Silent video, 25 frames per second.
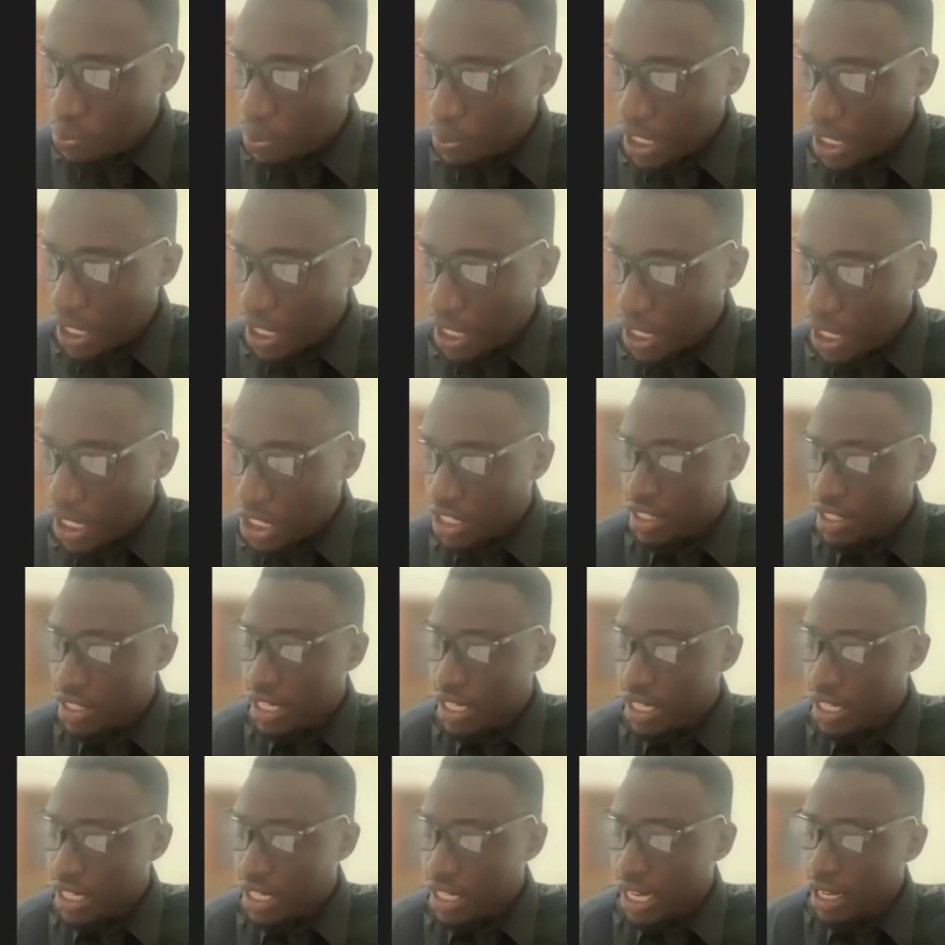your speech,
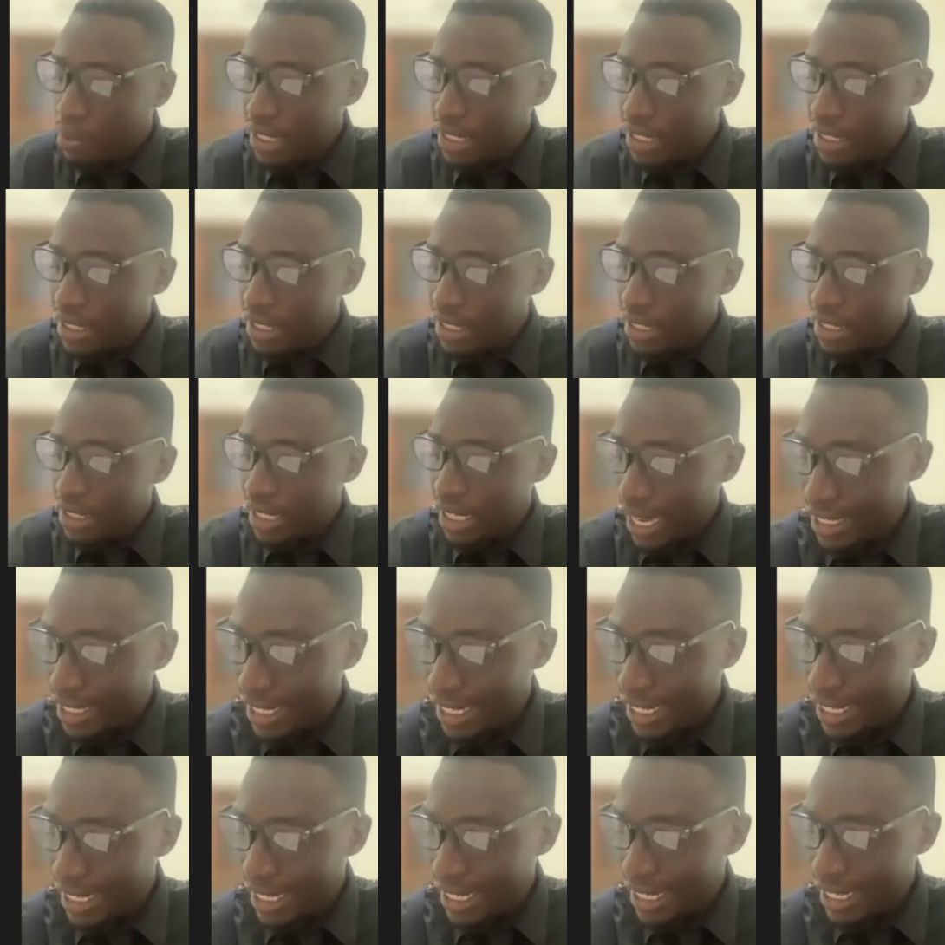sustainability
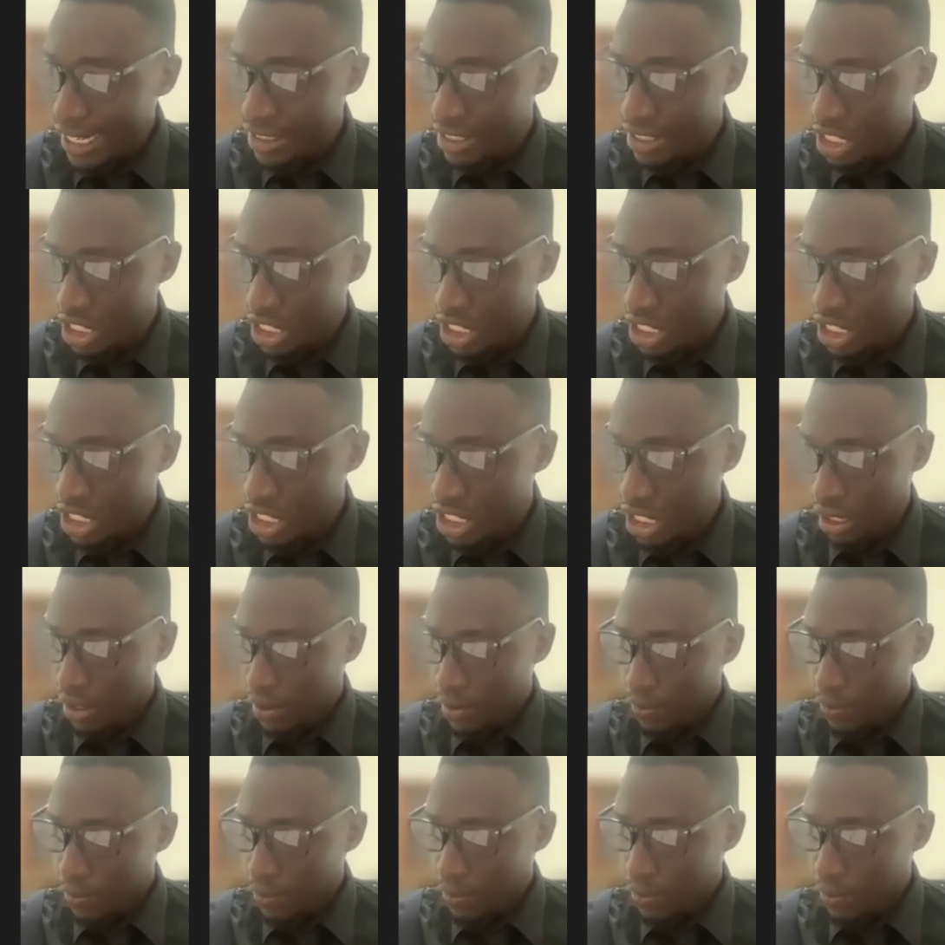and
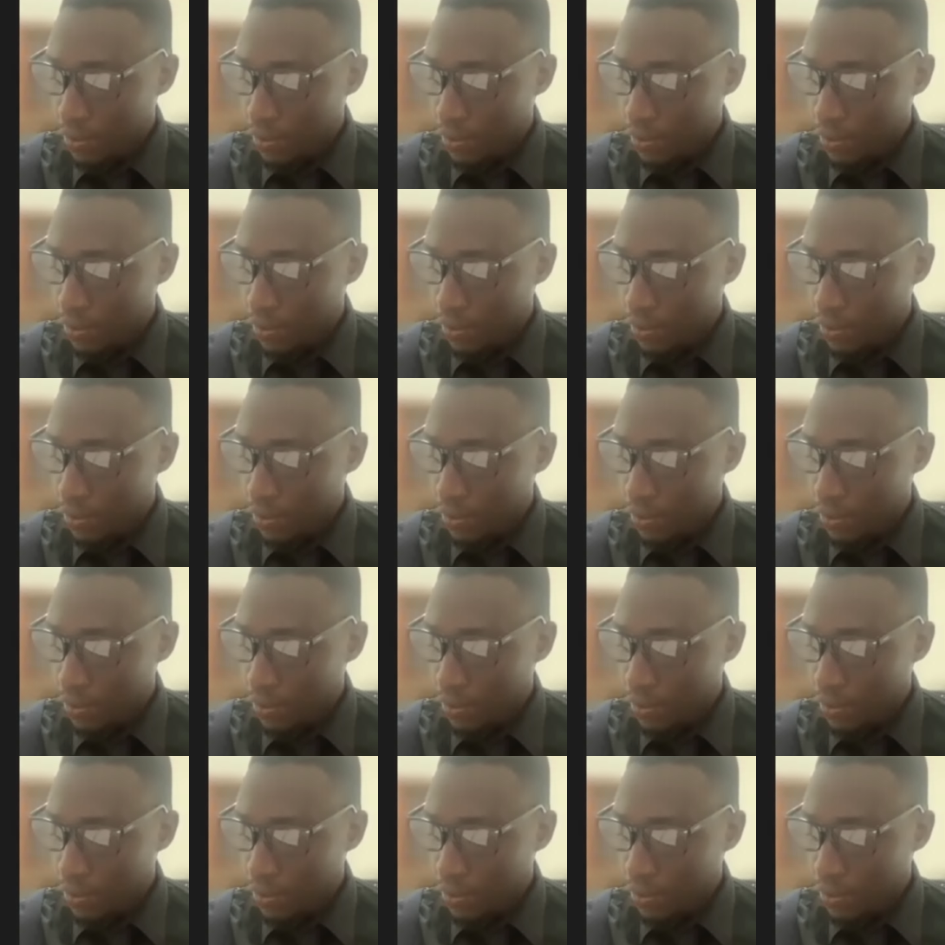ESG,